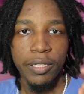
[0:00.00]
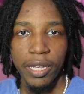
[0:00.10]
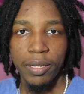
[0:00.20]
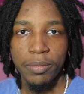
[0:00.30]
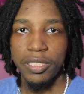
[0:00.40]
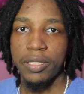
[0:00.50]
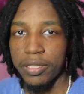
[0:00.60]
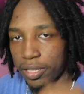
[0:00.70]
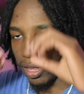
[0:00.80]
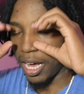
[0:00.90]
Namely,
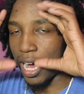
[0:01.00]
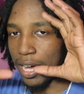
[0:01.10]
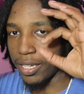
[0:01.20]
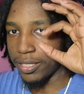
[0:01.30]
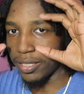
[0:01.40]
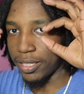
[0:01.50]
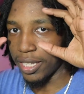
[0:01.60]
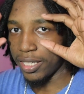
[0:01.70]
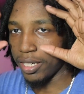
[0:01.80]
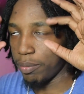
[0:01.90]
the eyes.
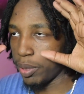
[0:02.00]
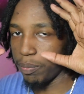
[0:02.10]
They need to be